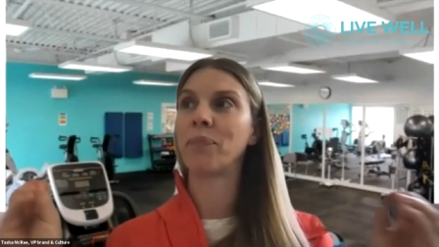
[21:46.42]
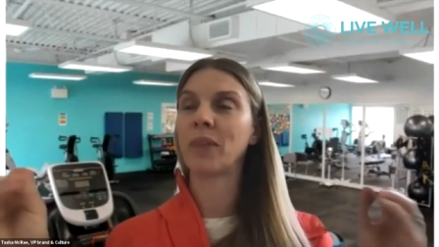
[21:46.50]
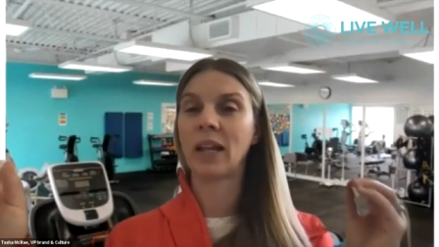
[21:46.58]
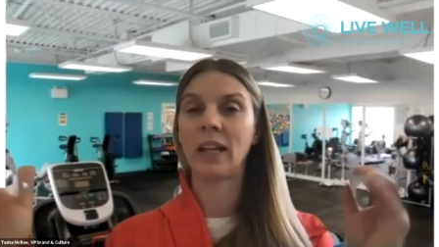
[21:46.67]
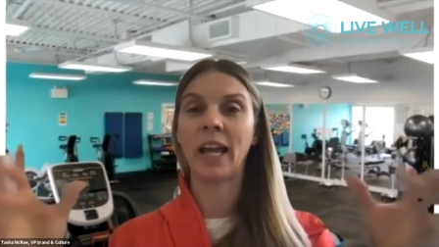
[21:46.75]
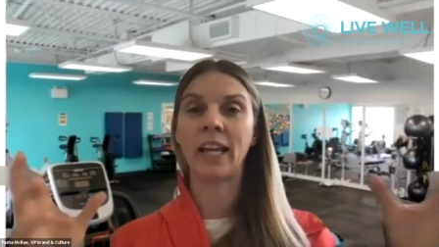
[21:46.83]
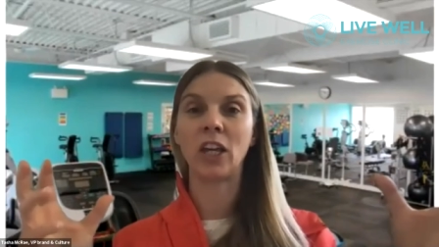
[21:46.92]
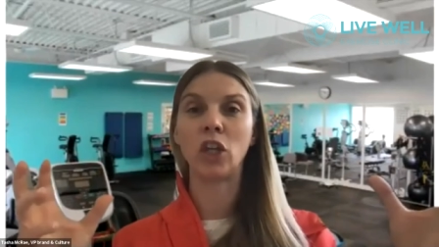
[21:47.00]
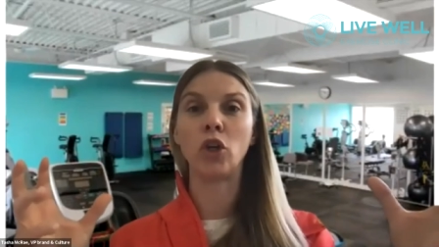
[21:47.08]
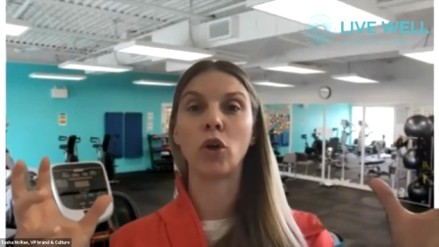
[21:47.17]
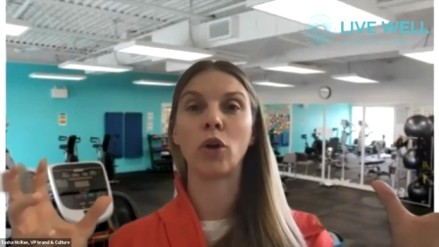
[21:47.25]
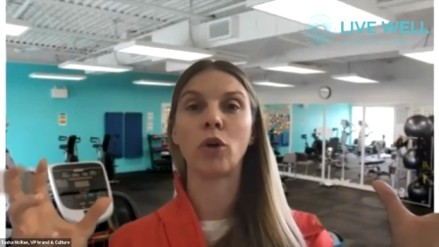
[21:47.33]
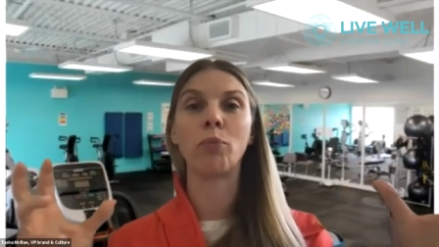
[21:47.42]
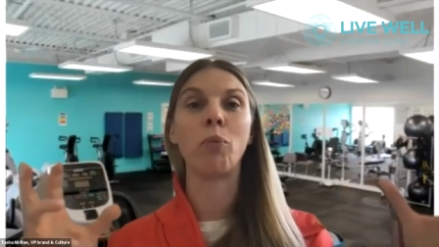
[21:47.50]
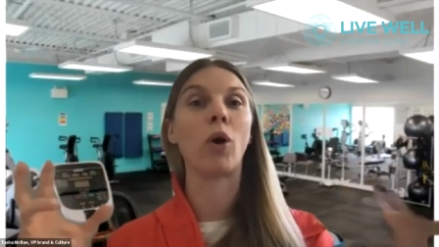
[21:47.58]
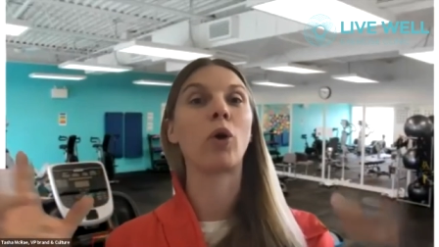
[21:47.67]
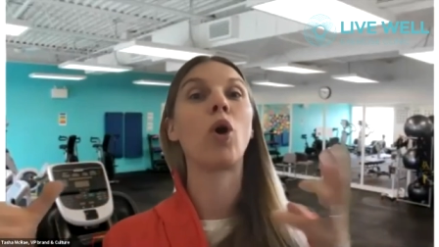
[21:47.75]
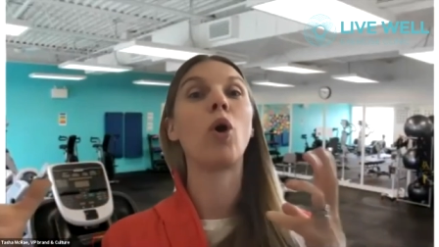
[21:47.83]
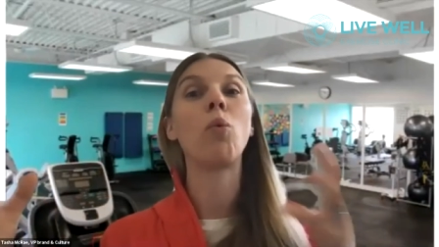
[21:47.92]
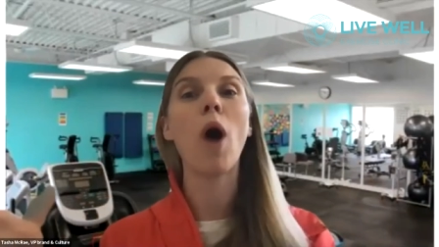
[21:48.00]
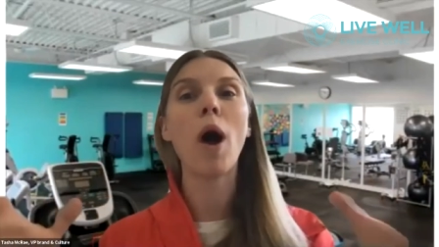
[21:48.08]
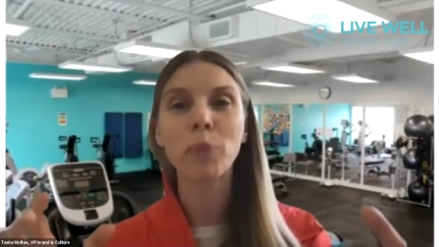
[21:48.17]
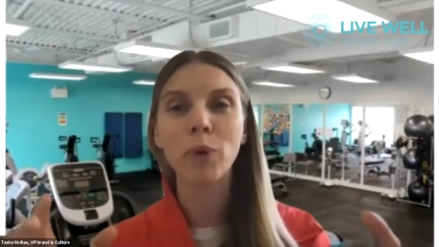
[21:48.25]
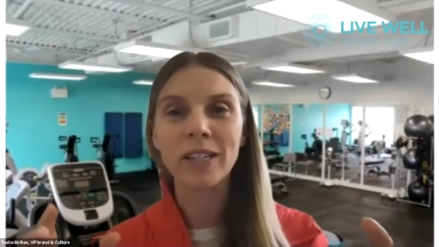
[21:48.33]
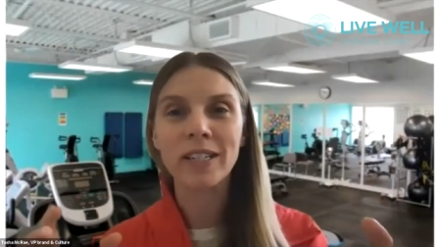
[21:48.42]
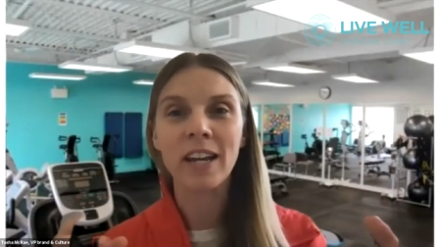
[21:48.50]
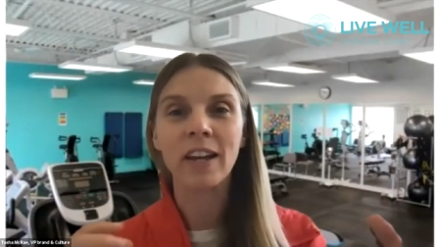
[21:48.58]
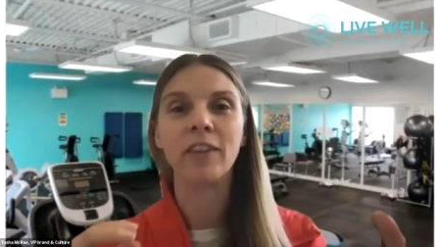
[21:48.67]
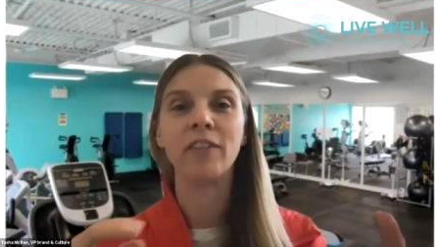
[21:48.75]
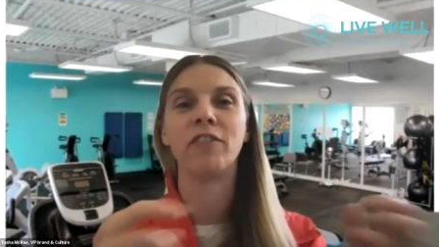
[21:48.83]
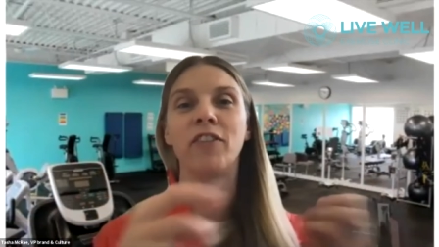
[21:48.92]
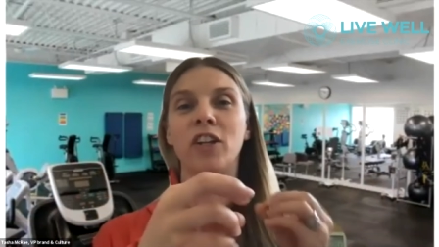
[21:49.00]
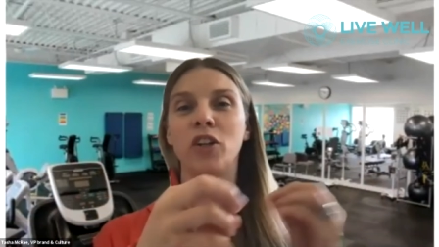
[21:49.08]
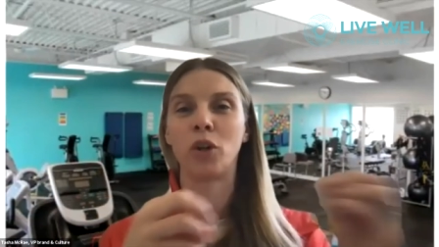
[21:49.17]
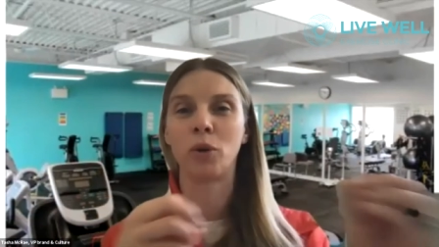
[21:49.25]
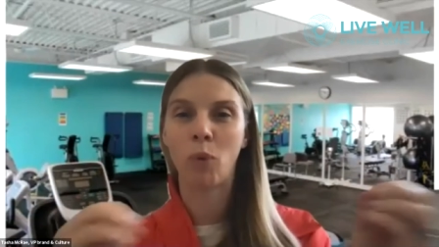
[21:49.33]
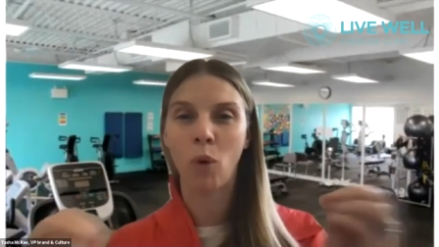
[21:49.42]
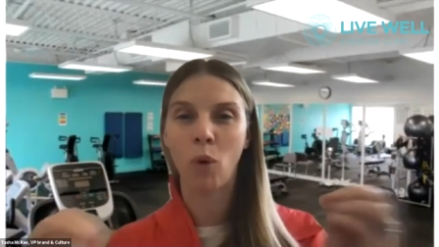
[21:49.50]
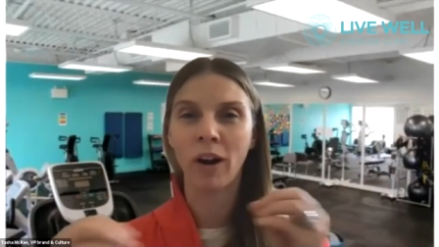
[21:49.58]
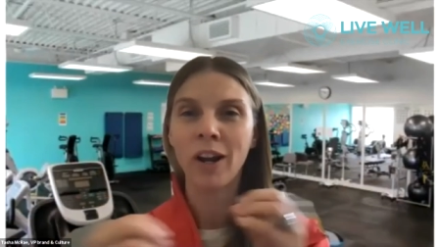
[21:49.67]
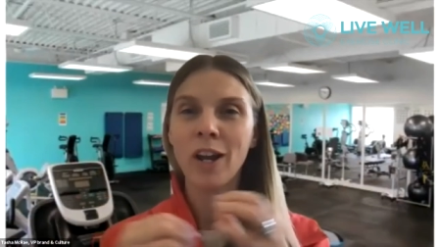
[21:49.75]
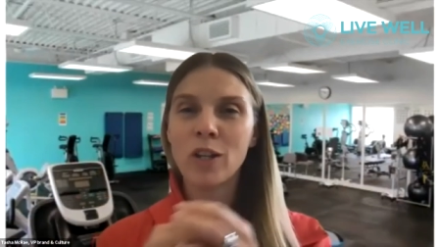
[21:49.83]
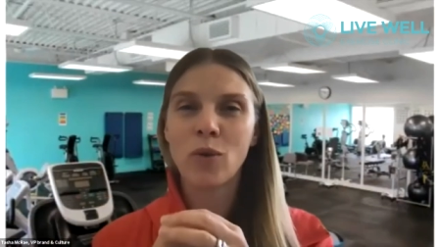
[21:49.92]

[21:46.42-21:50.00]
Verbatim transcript: like you're more cooperative and you're more.